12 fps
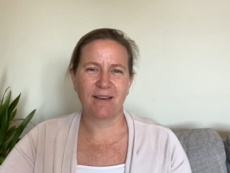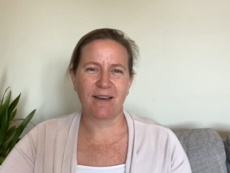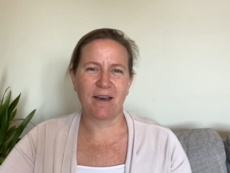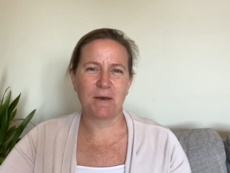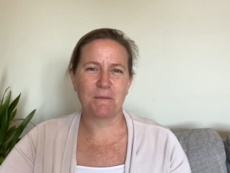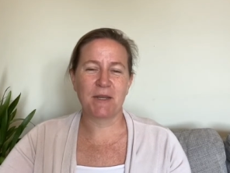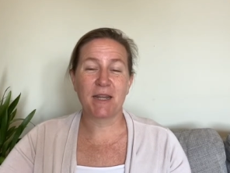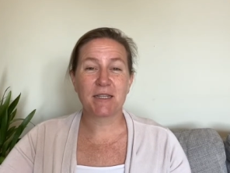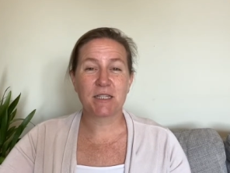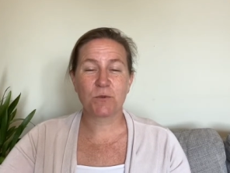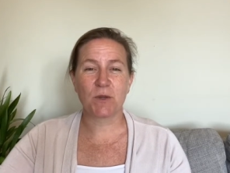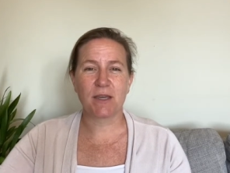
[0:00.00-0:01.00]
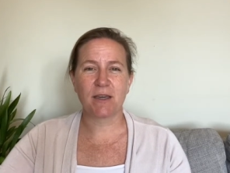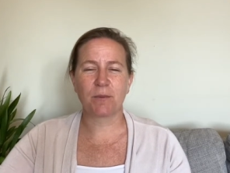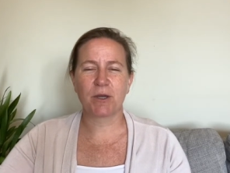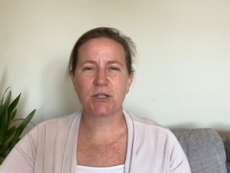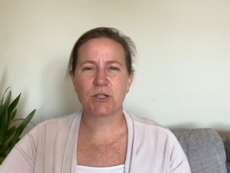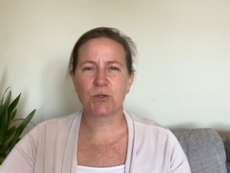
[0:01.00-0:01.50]
Um, next week, I'm
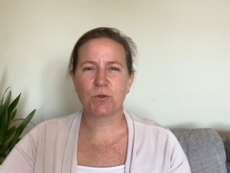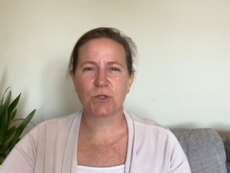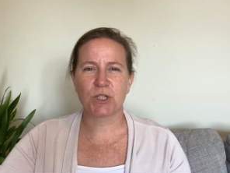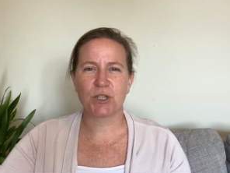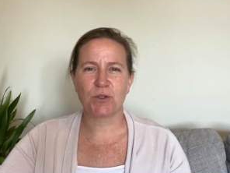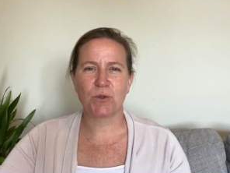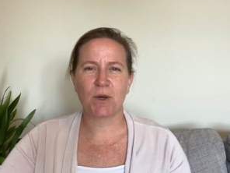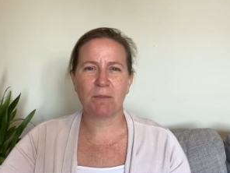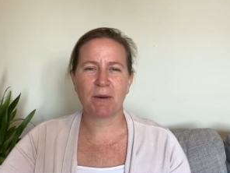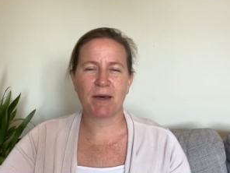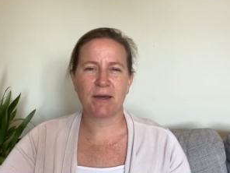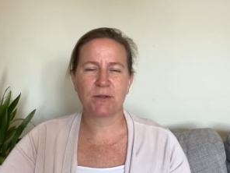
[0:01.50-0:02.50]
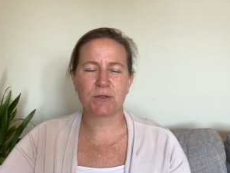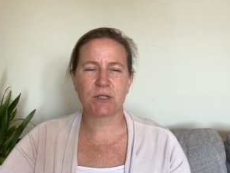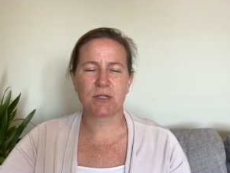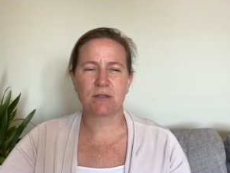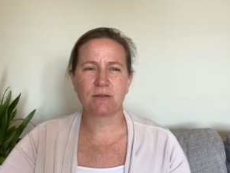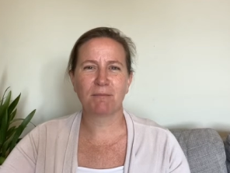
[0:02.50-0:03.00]
going to talk to you
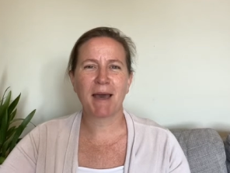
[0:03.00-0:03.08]
about